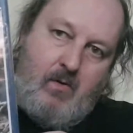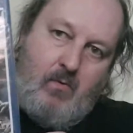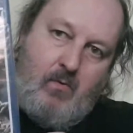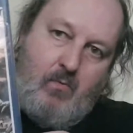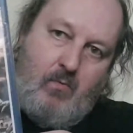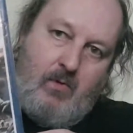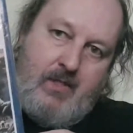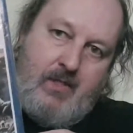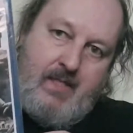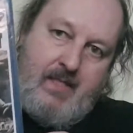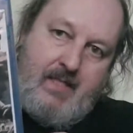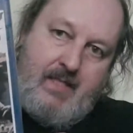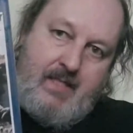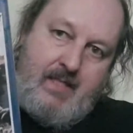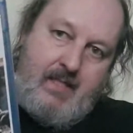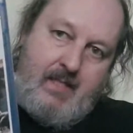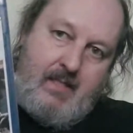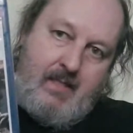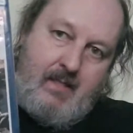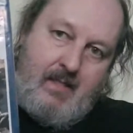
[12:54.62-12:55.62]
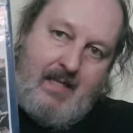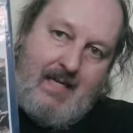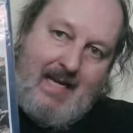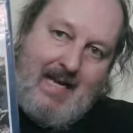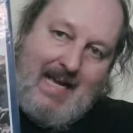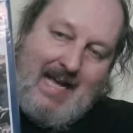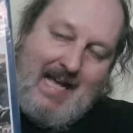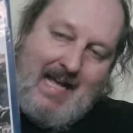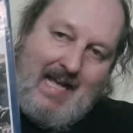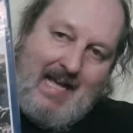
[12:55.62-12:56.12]
which is
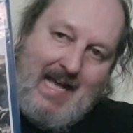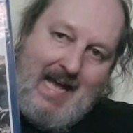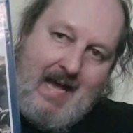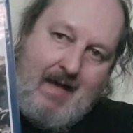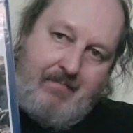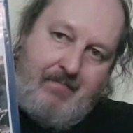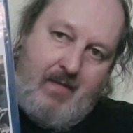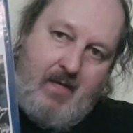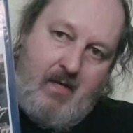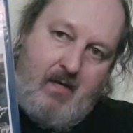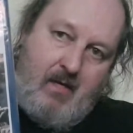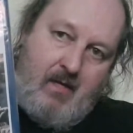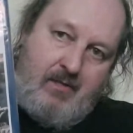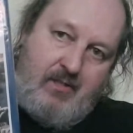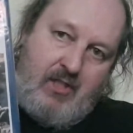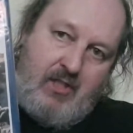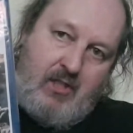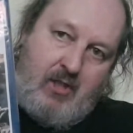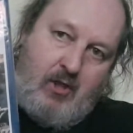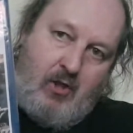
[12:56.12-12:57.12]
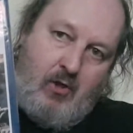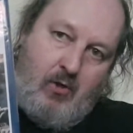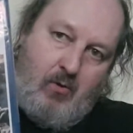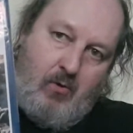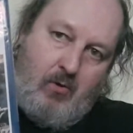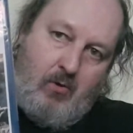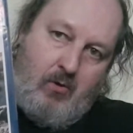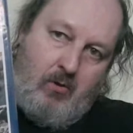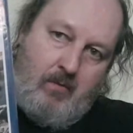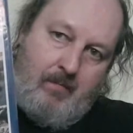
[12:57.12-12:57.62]
at the Earth's
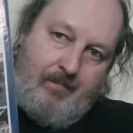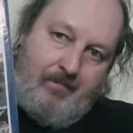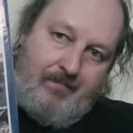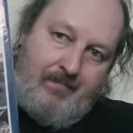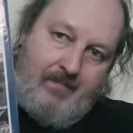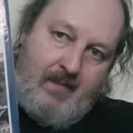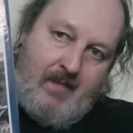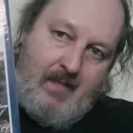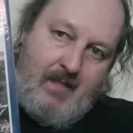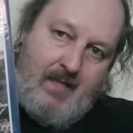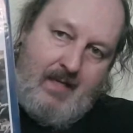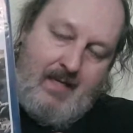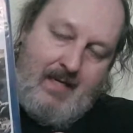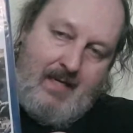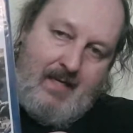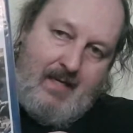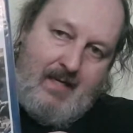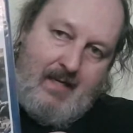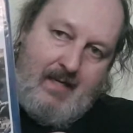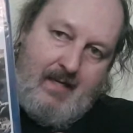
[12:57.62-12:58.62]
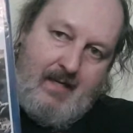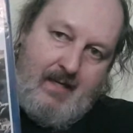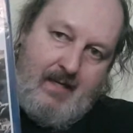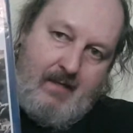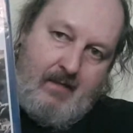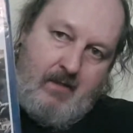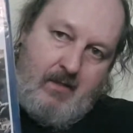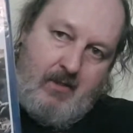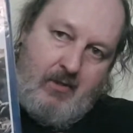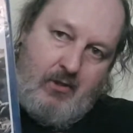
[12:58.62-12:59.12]
core
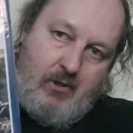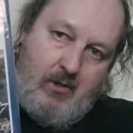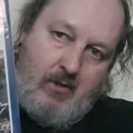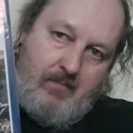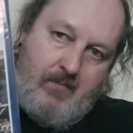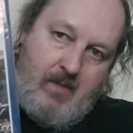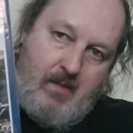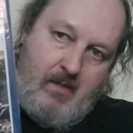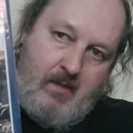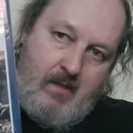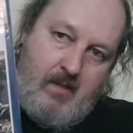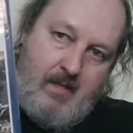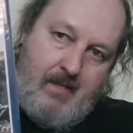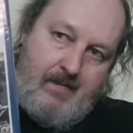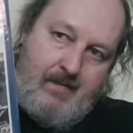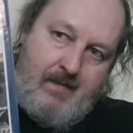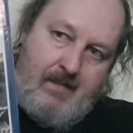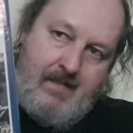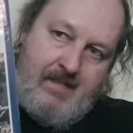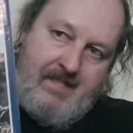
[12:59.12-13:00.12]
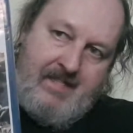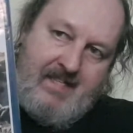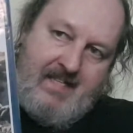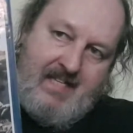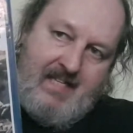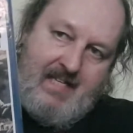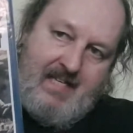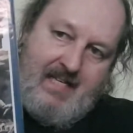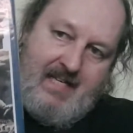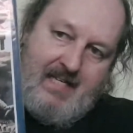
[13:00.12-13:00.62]
in German.
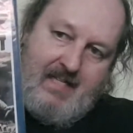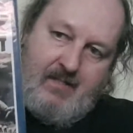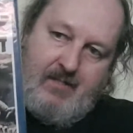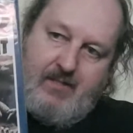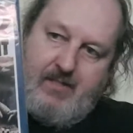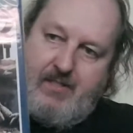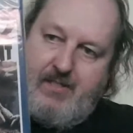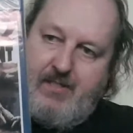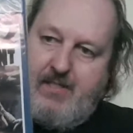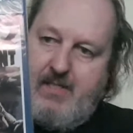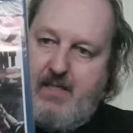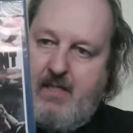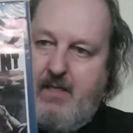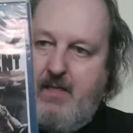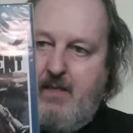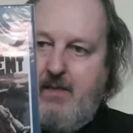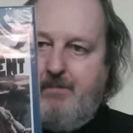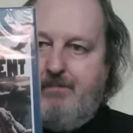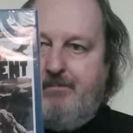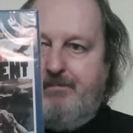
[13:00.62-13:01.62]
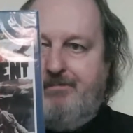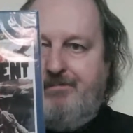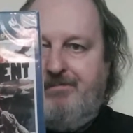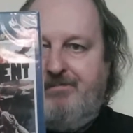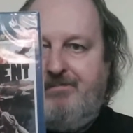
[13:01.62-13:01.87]
It's the